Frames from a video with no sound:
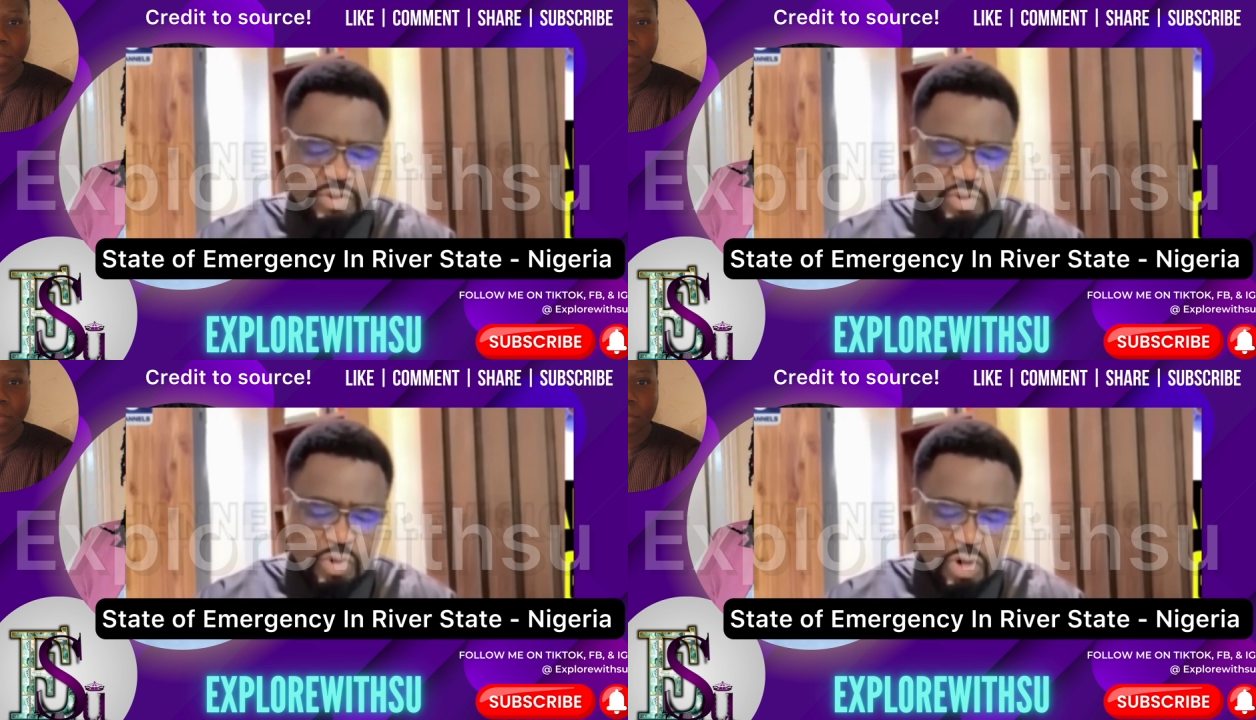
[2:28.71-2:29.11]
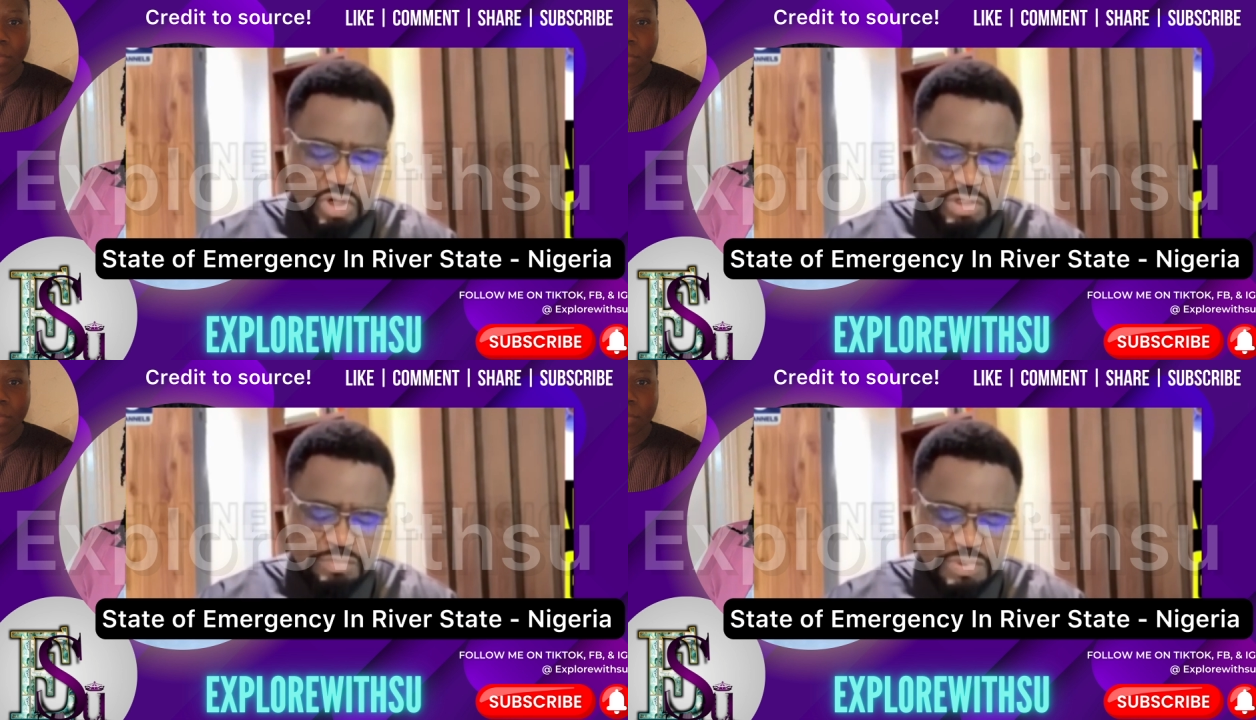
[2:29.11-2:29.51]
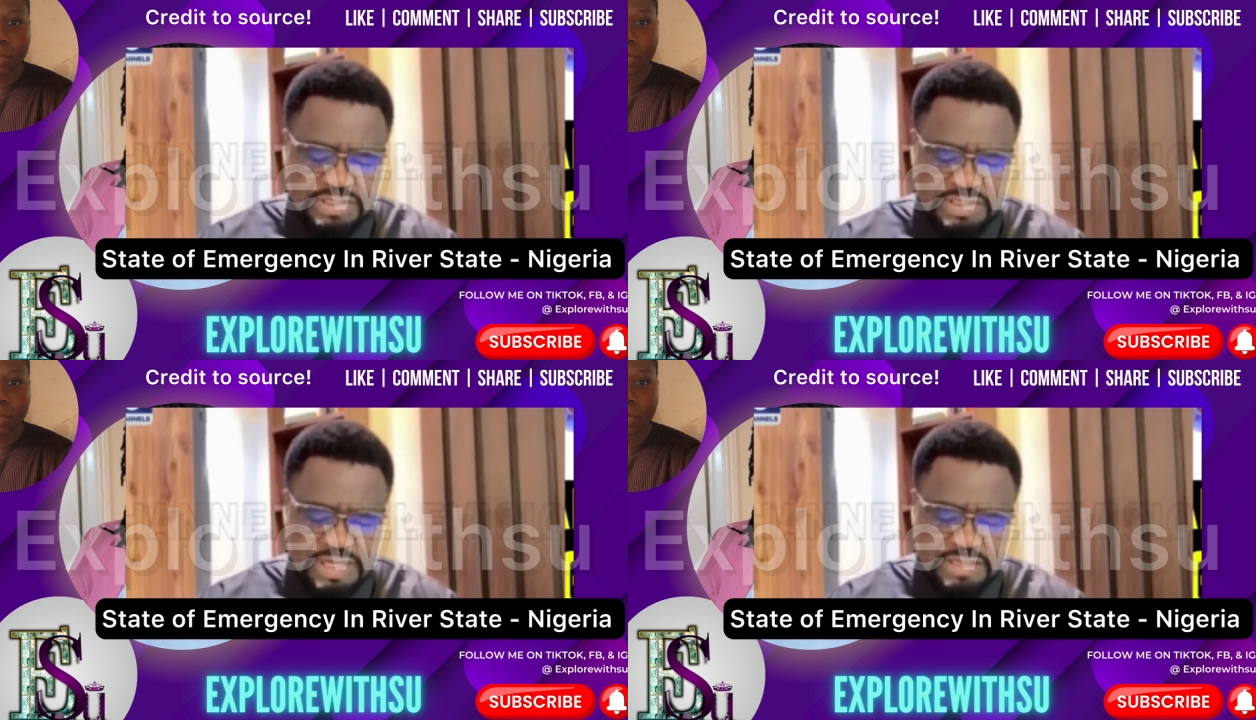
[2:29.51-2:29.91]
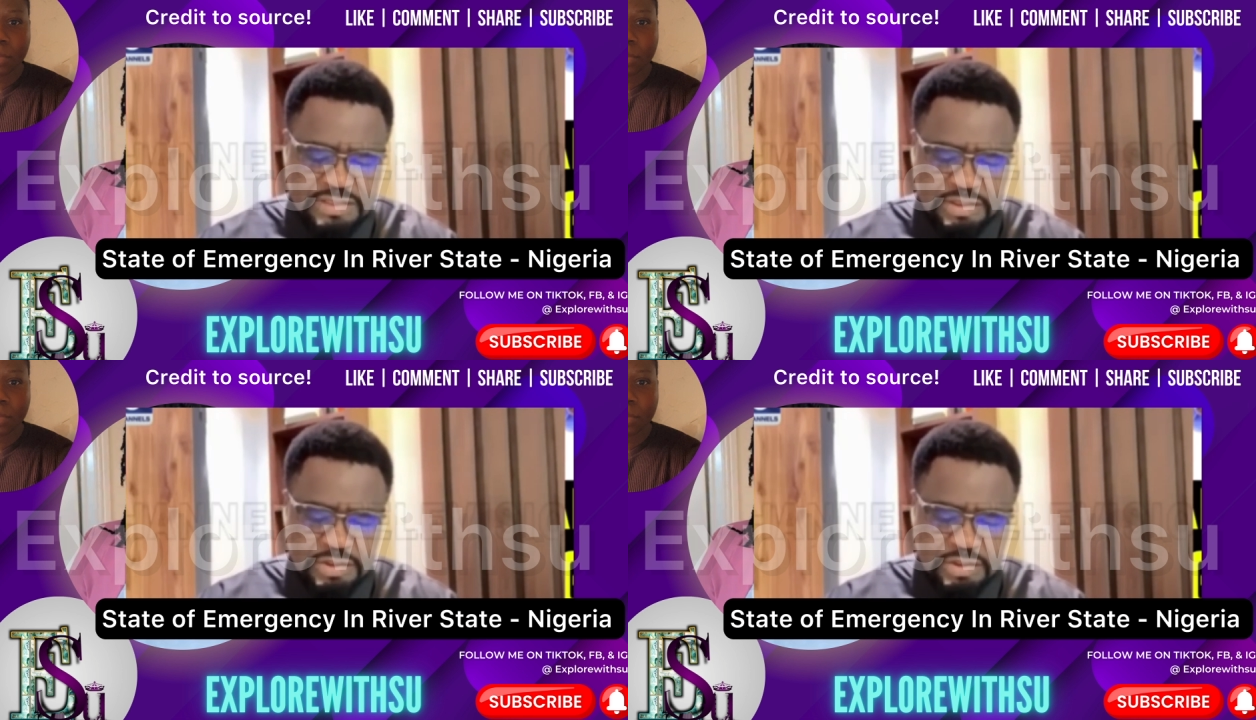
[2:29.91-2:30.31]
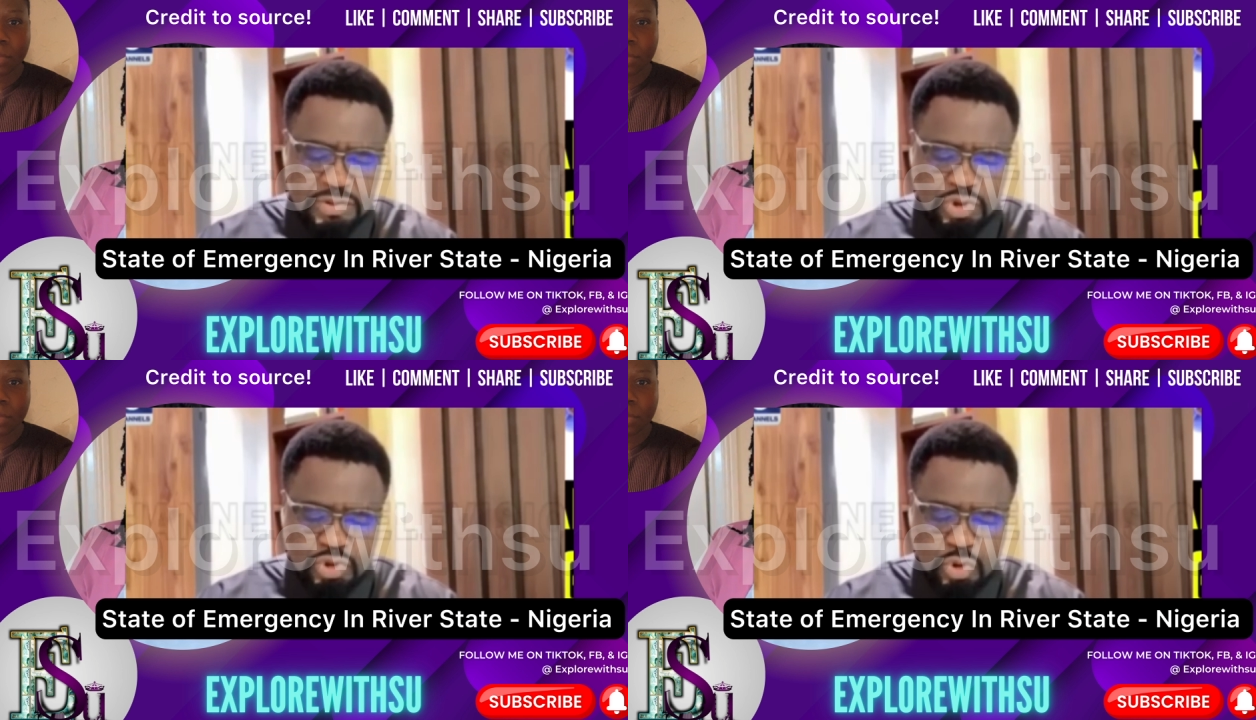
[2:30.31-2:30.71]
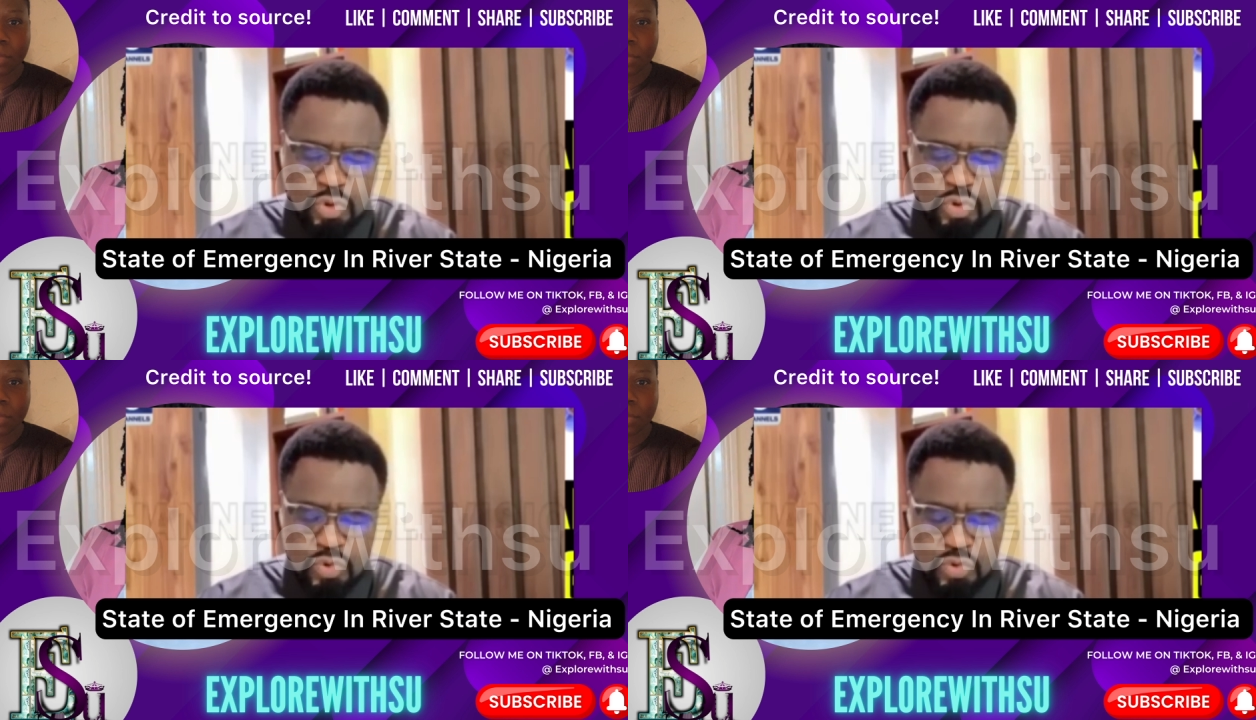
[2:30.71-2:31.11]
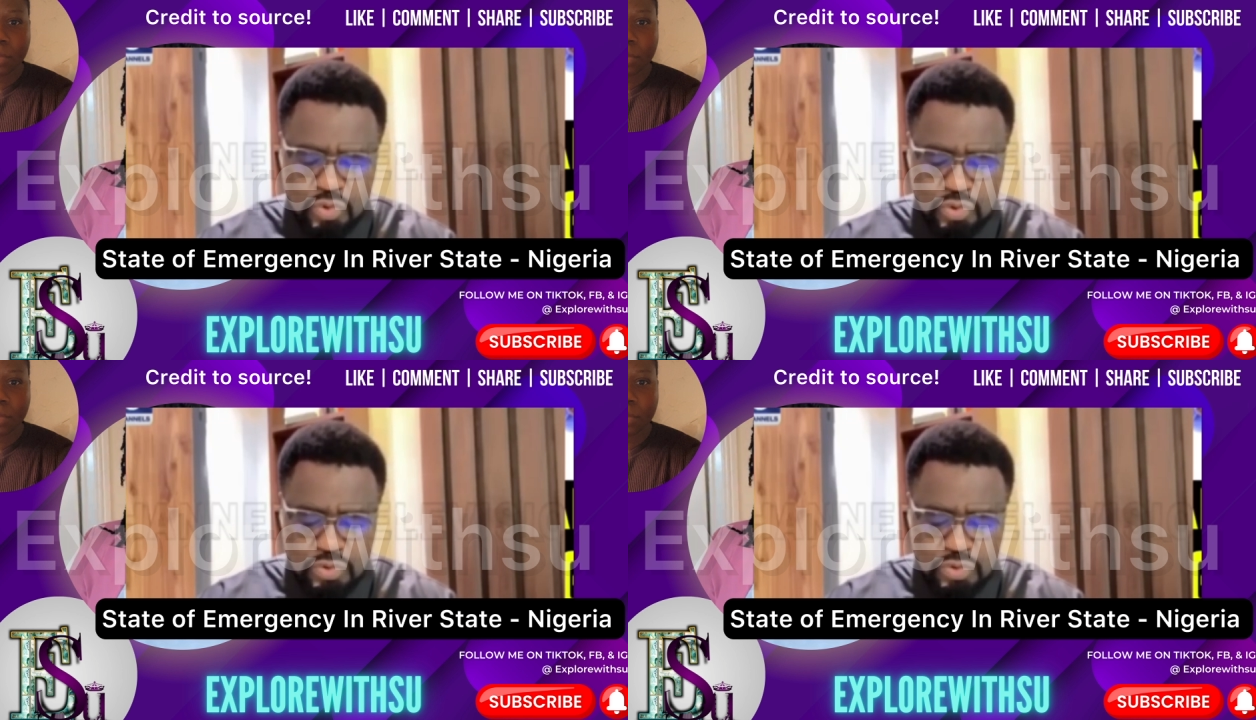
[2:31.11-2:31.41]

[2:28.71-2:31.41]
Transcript: to call on the president to